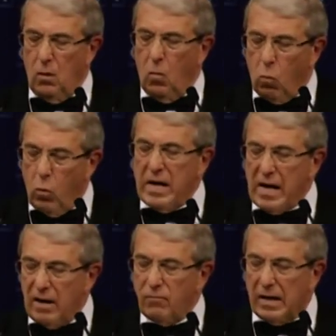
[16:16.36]
We
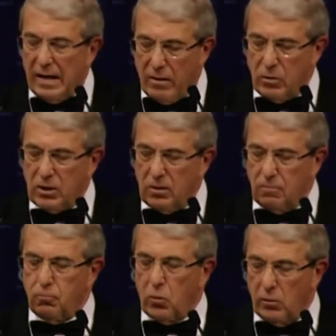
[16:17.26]
have clarity
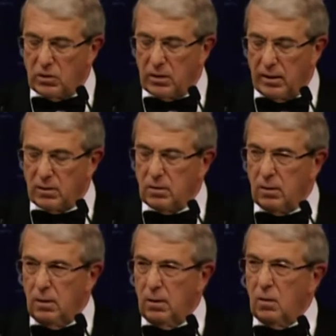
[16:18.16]
on process.
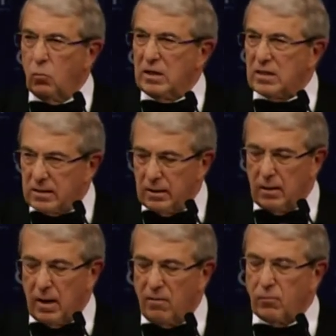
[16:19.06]
We still
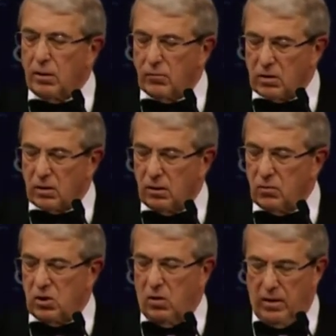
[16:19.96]
have
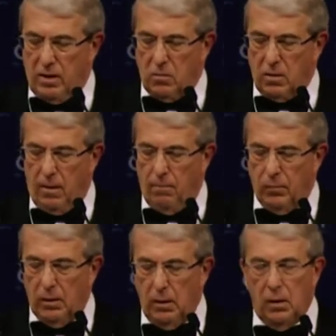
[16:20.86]
uncertainty on outcome.
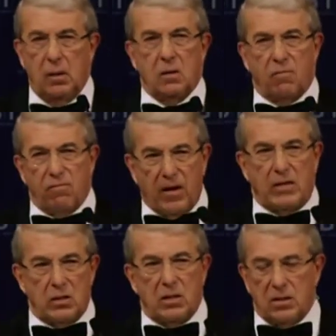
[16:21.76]
The
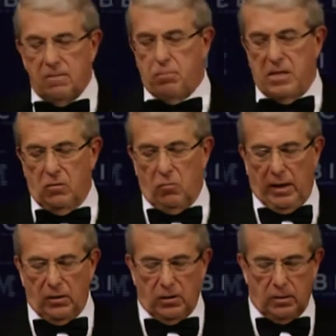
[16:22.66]
fences have been
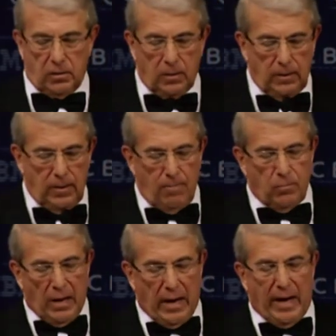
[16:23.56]
erected,
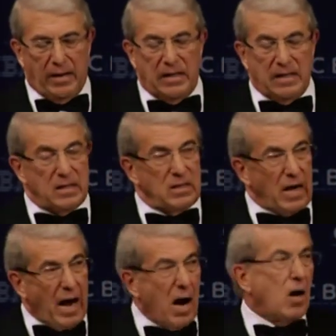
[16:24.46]
and it is
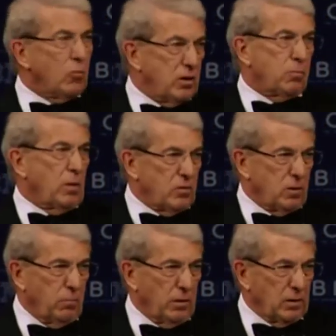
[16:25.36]
our
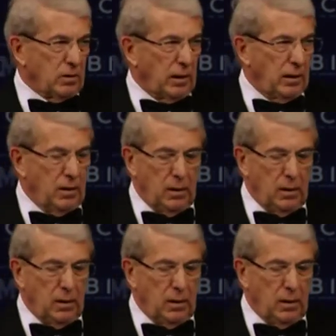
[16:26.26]
responsibility